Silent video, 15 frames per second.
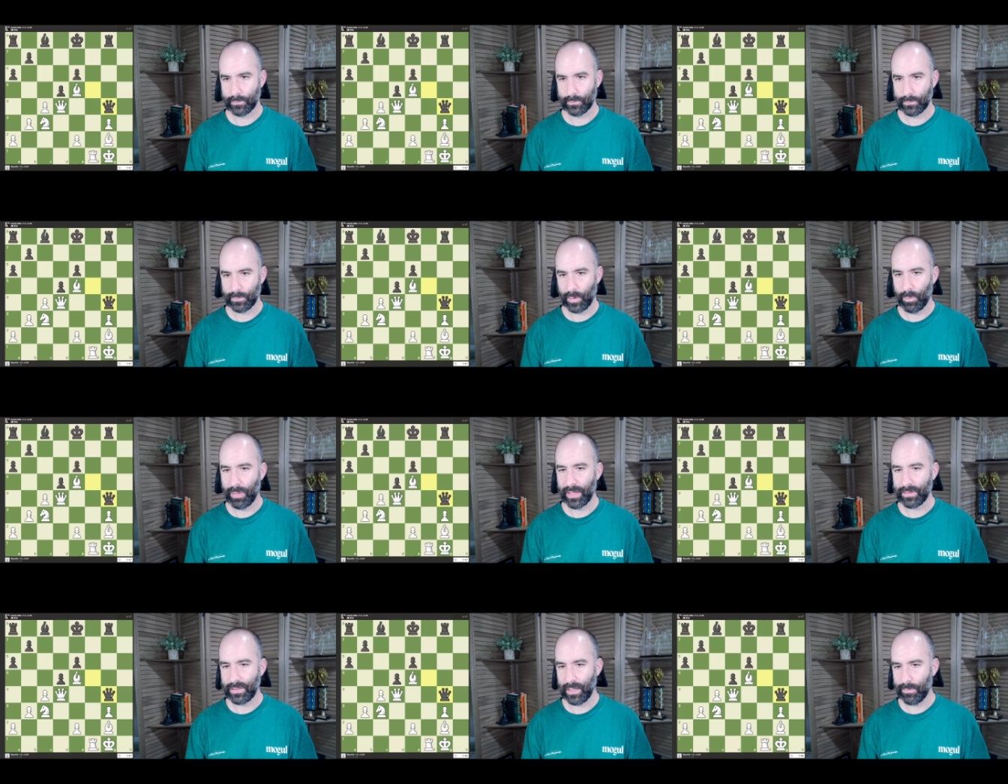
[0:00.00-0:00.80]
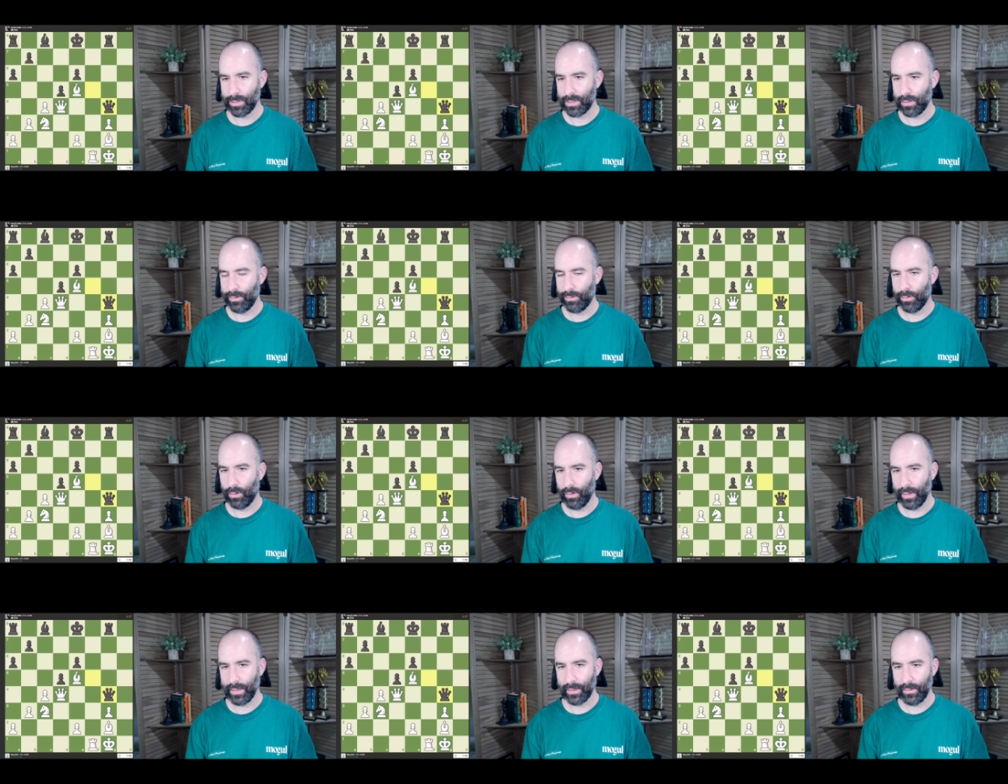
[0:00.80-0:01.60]
the best damage control
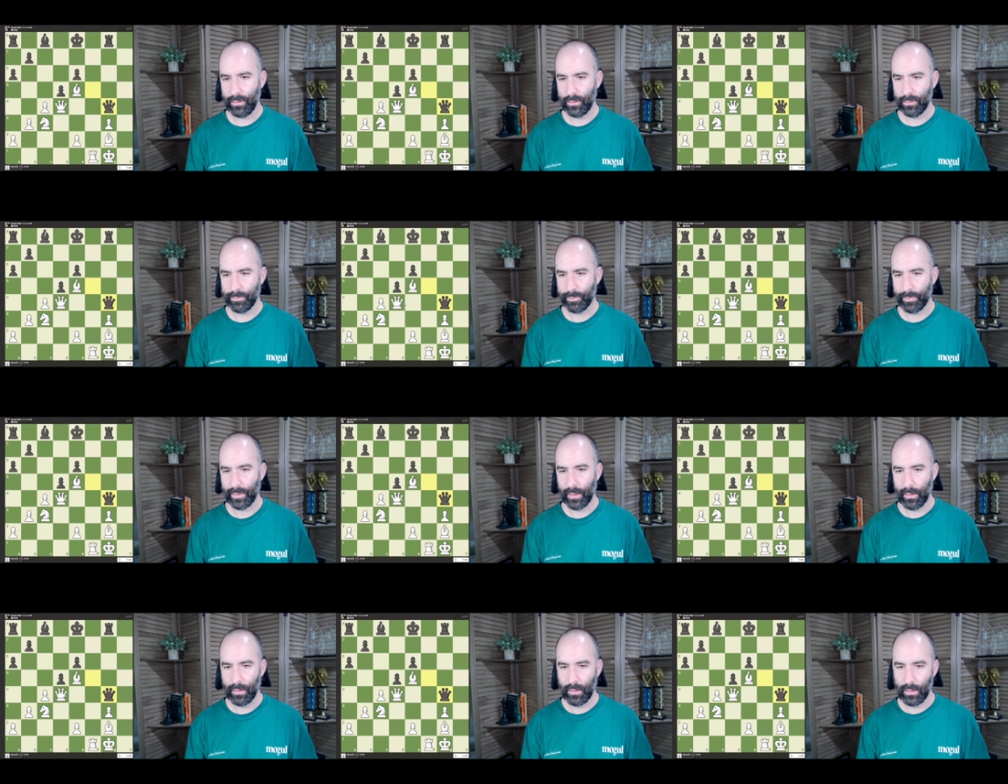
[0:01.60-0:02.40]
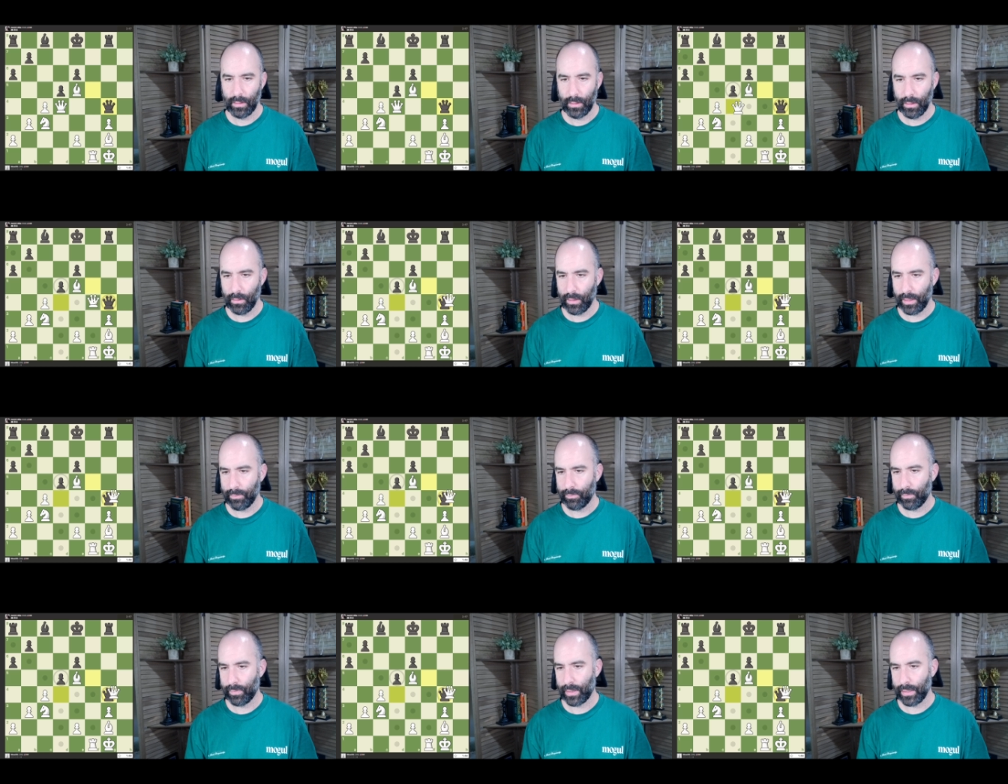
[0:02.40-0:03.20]
they can do. Okay,
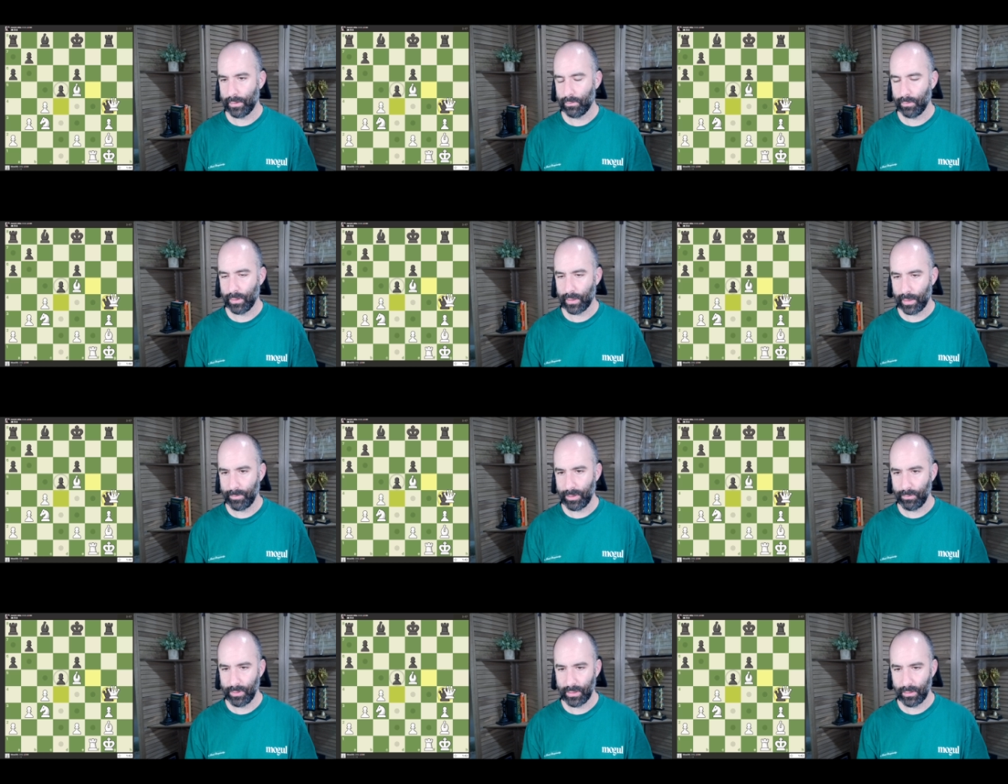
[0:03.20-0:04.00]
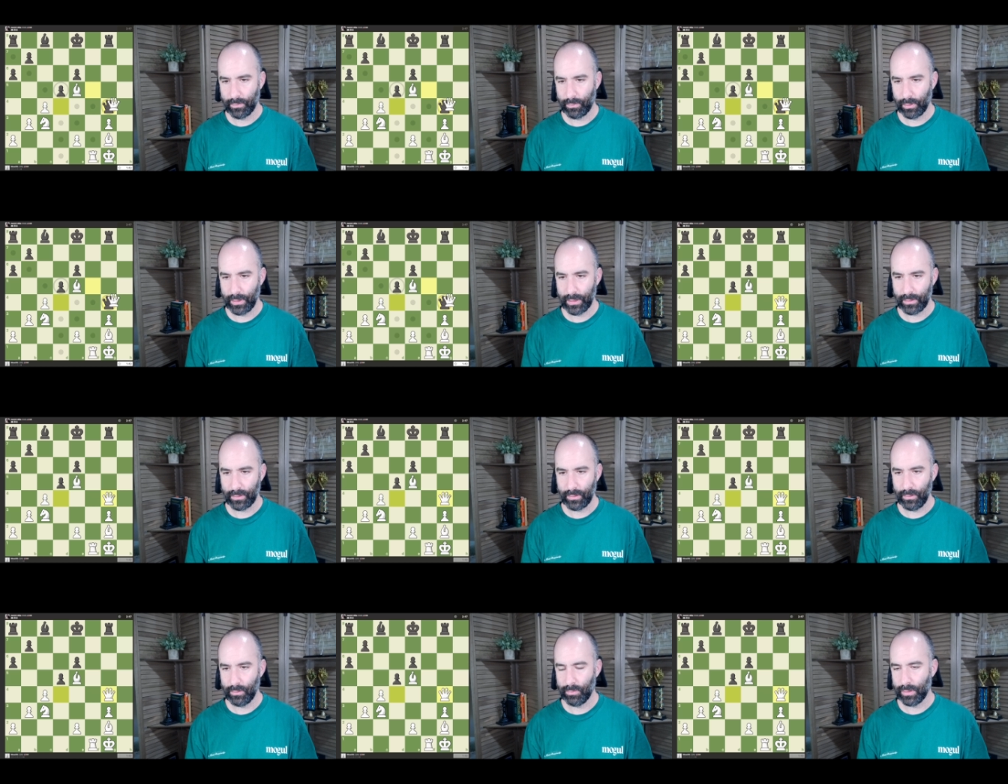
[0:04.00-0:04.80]
fine. We could avoid it
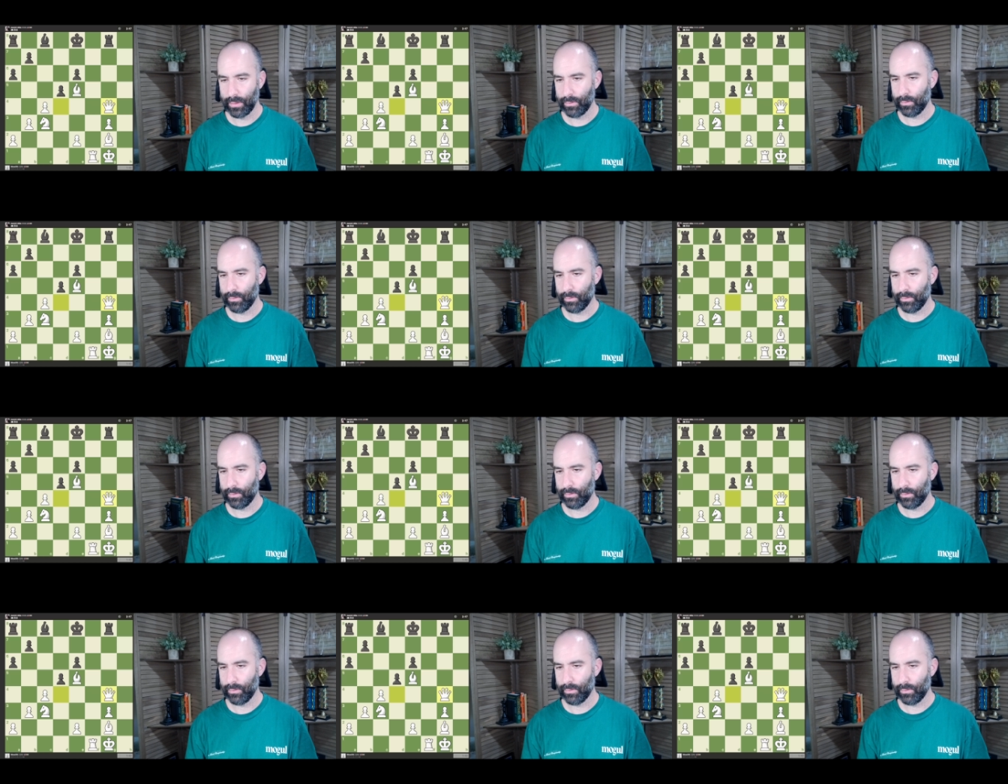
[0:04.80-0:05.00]
too, but